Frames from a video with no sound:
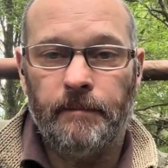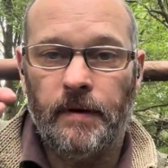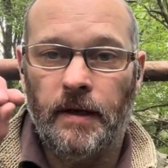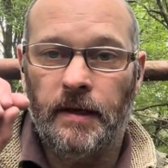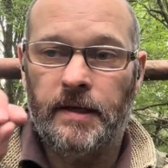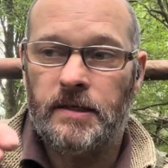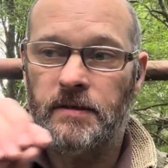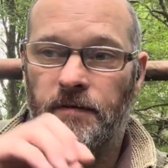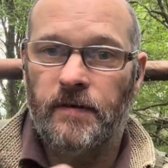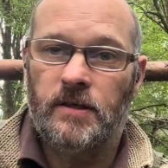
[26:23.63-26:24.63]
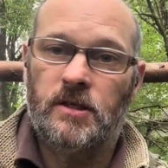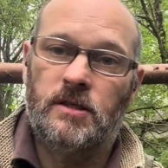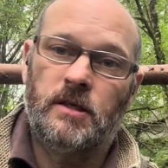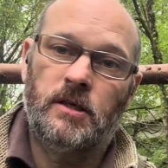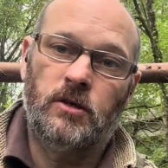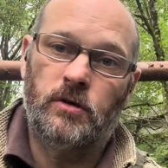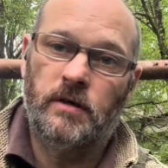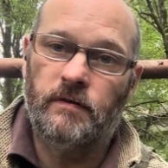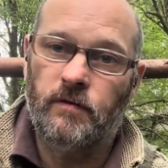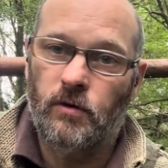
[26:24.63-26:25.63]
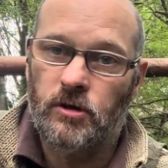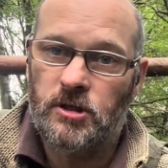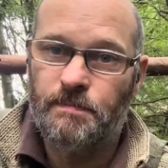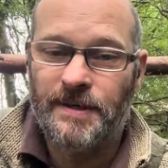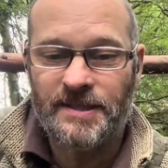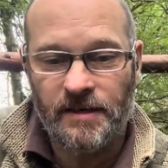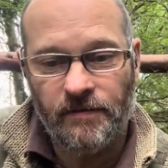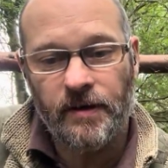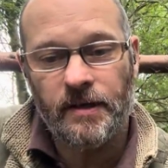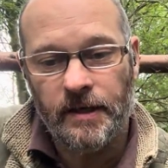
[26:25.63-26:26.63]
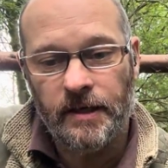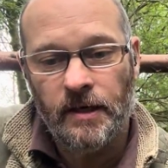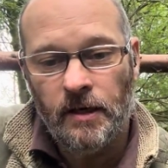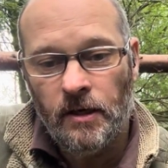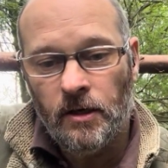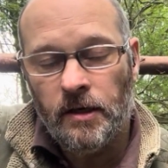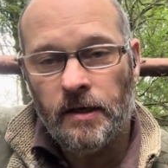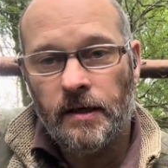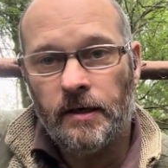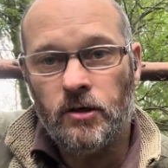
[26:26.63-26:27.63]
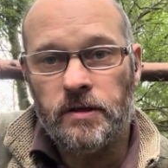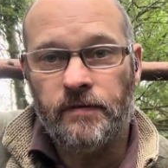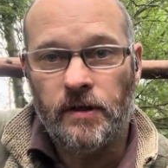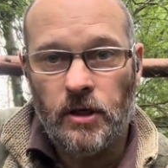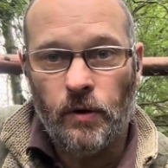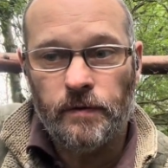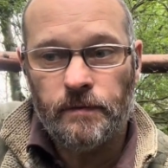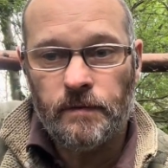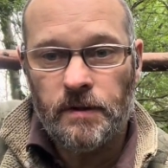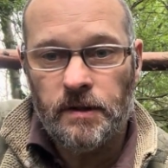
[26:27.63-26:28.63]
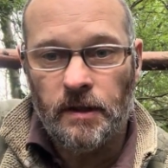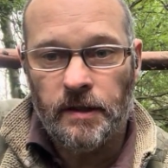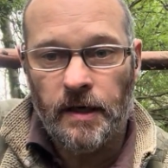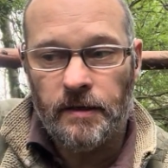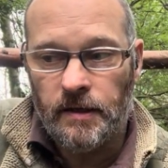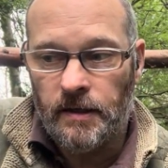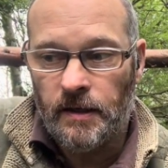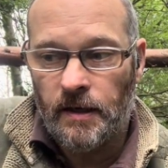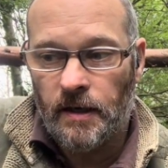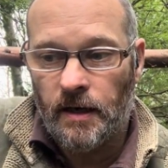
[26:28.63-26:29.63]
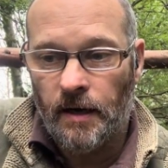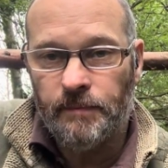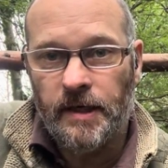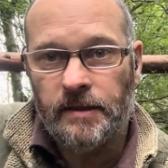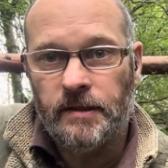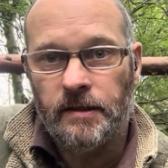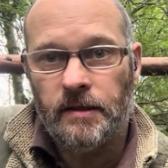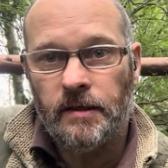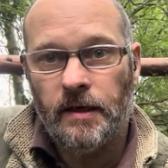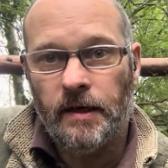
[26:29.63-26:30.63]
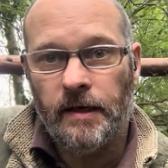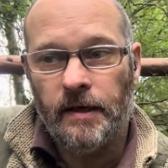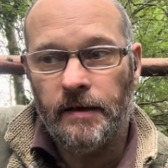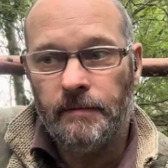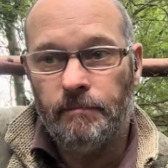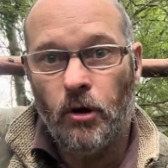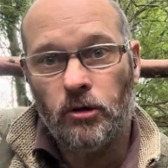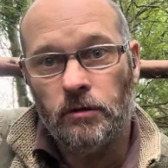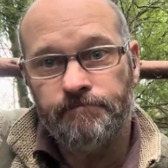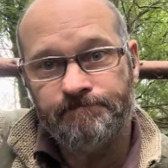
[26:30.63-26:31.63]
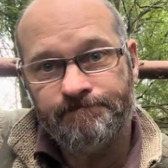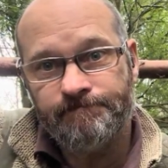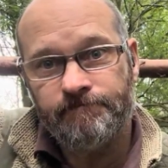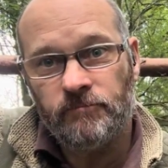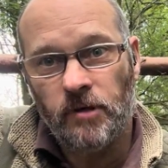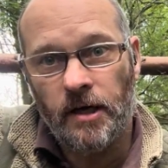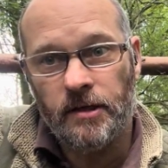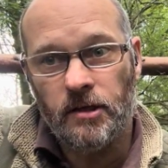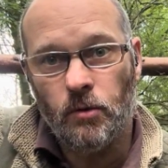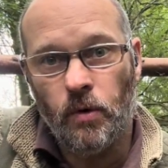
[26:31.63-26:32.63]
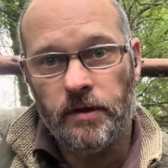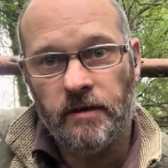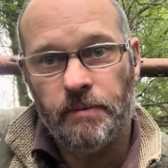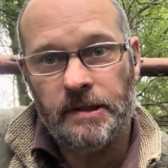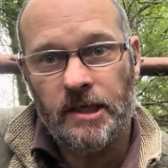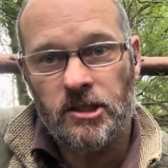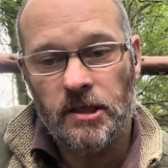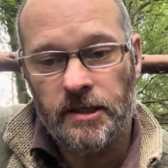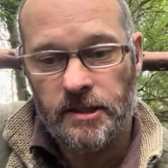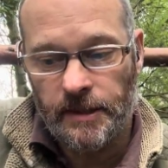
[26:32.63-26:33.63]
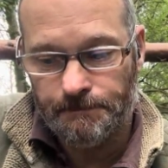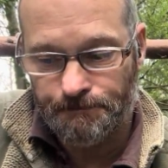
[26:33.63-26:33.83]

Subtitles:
list the features that you're looking for specifically, because if you don't, you'll get the updated model rather than the one that you've potentially seen.